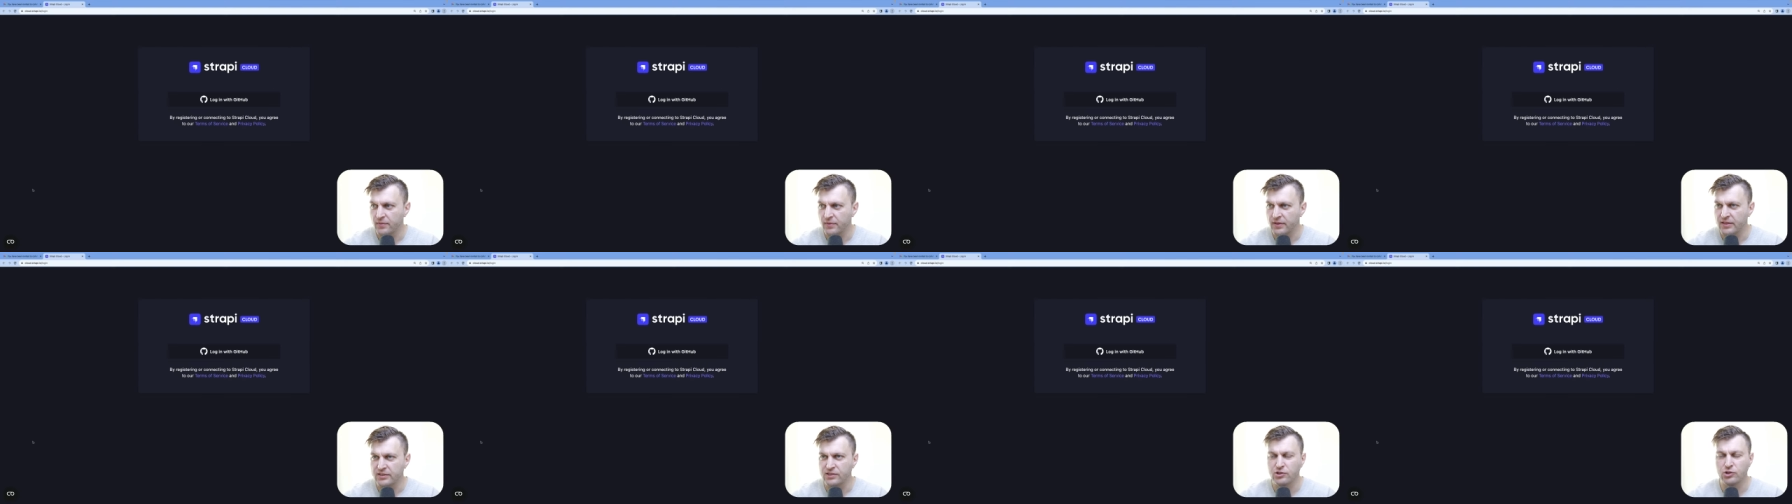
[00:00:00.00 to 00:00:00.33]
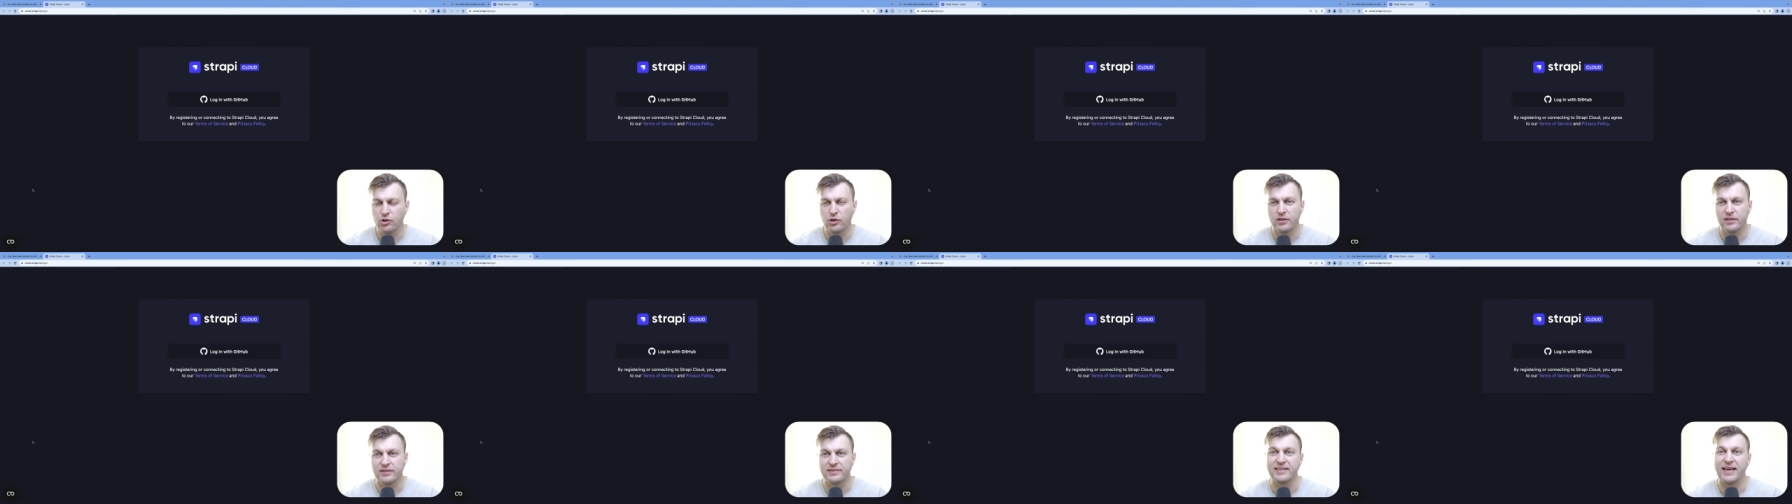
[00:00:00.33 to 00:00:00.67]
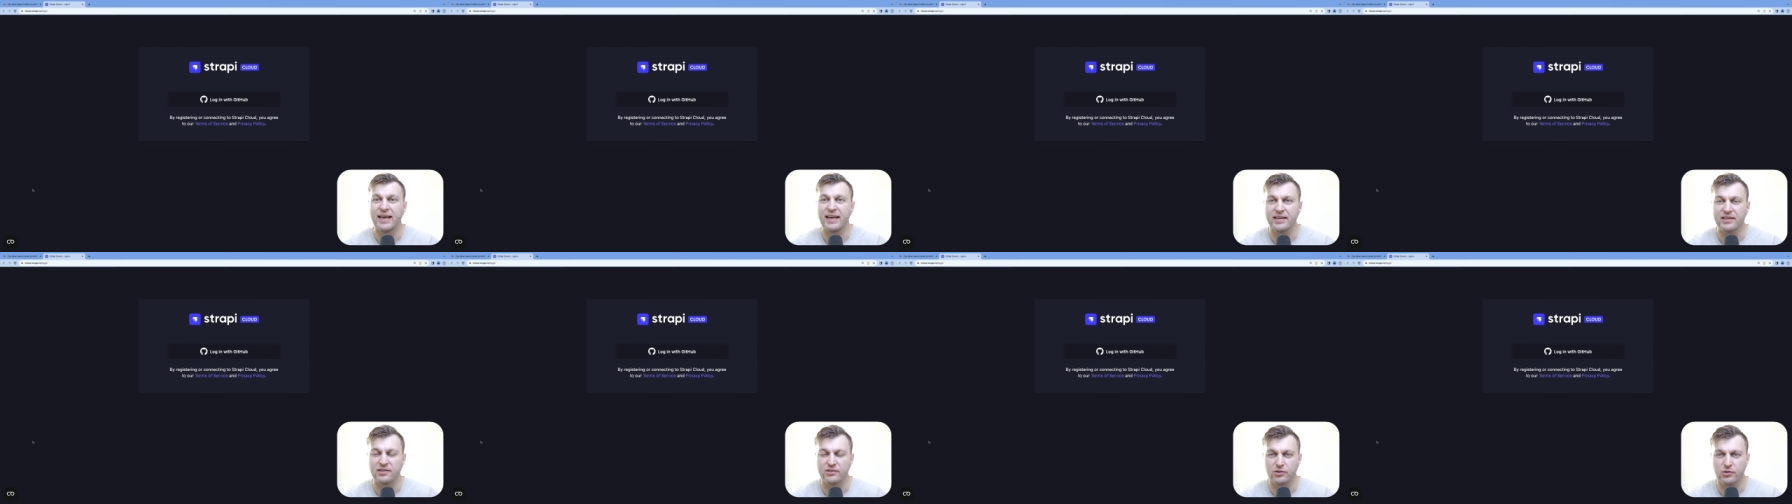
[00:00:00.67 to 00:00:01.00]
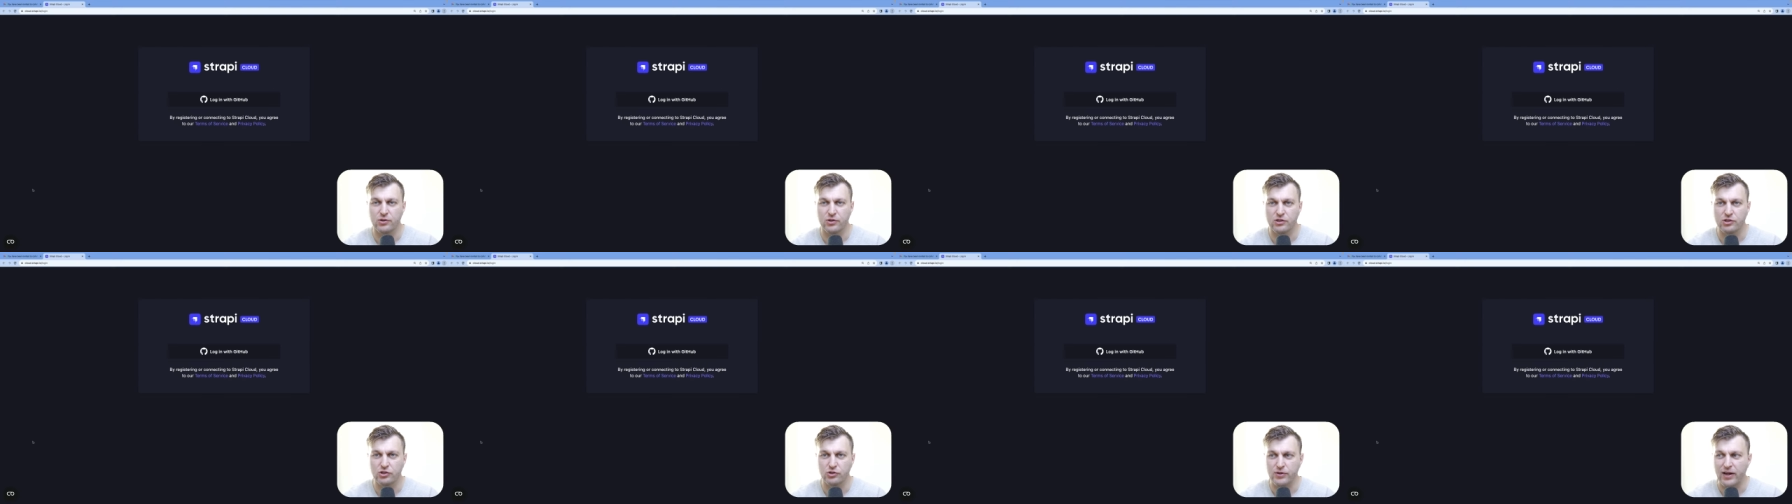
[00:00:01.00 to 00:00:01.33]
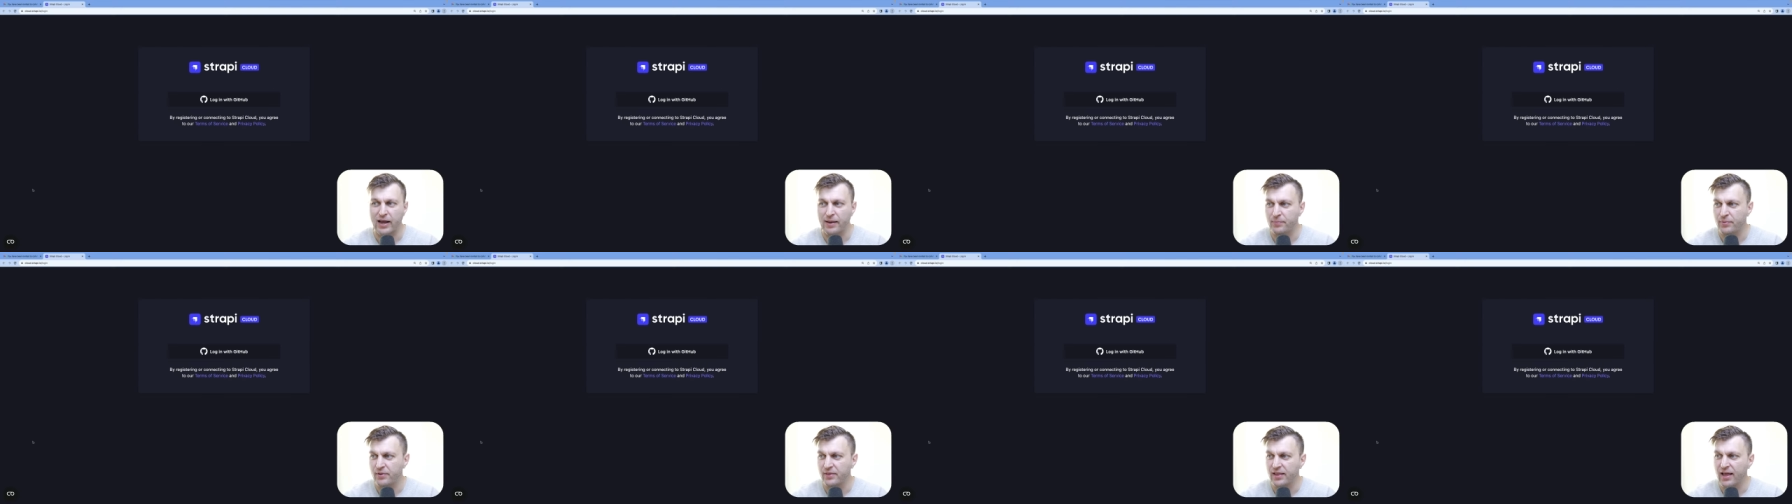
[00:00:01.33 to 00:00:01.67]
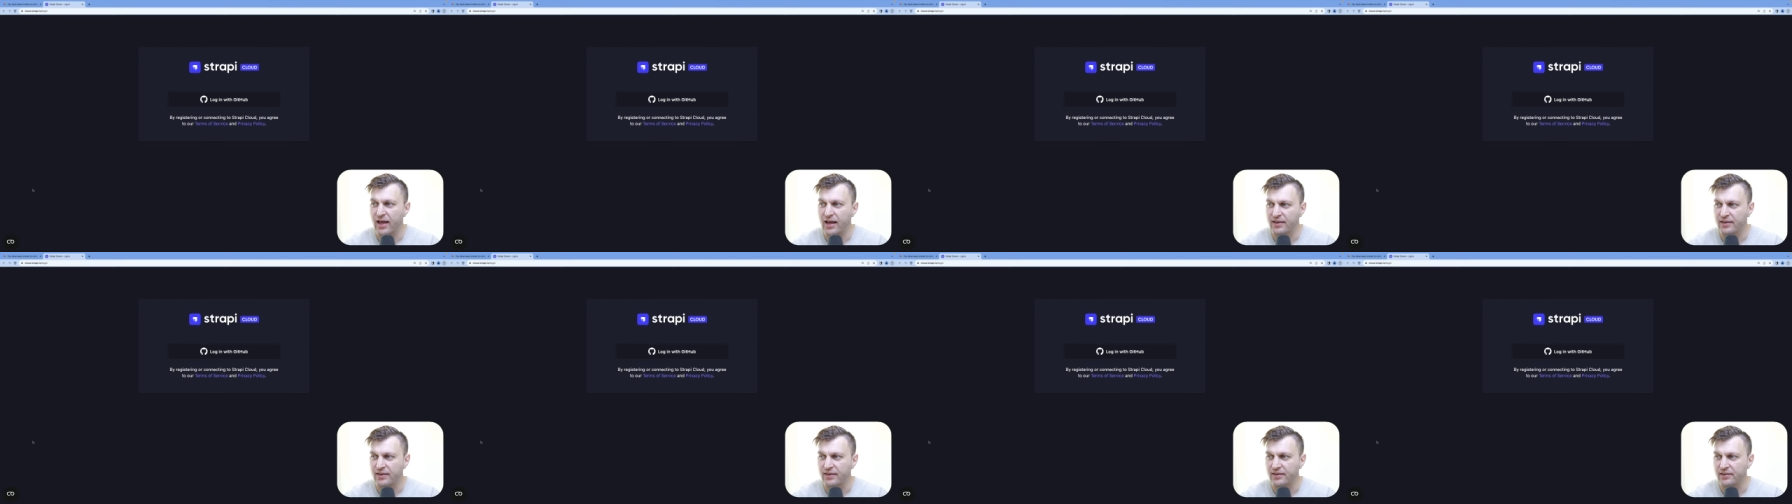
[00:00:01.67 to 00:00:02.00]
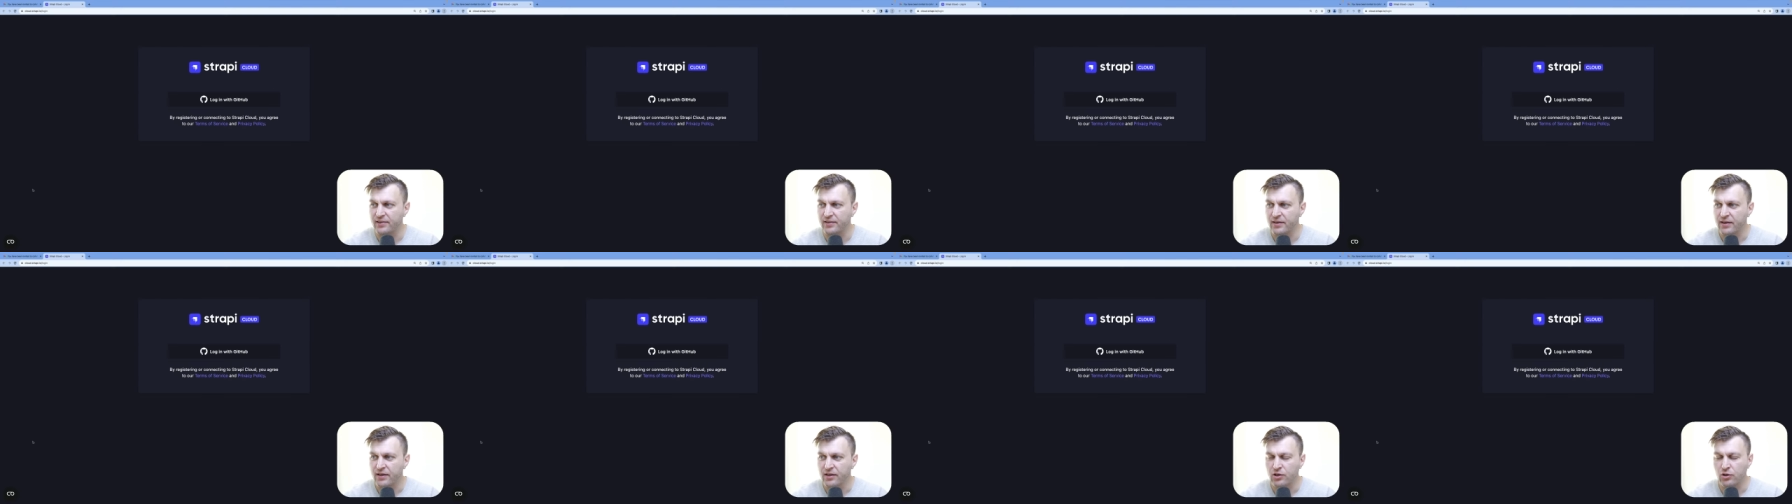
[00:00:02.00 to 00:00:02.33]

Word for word: This is going to take us to our Strapi login.